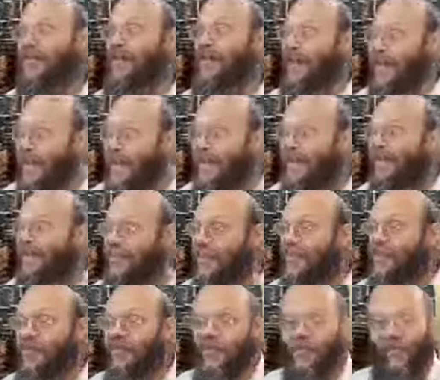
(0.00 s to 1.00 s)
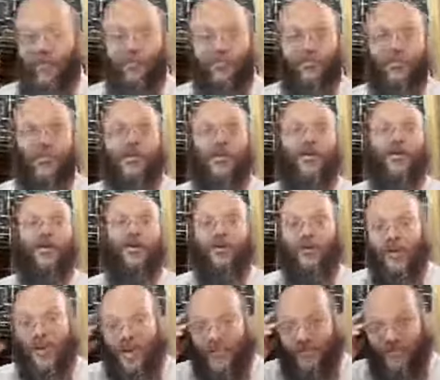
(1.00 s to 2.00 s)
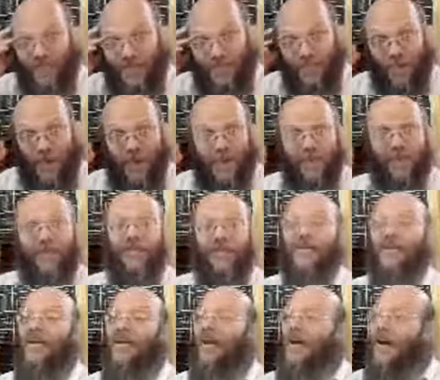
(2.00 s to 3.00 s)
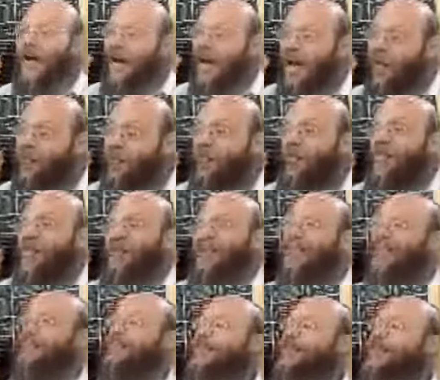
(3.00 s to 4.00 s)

Anything that you do, you have in mind, I'm doing this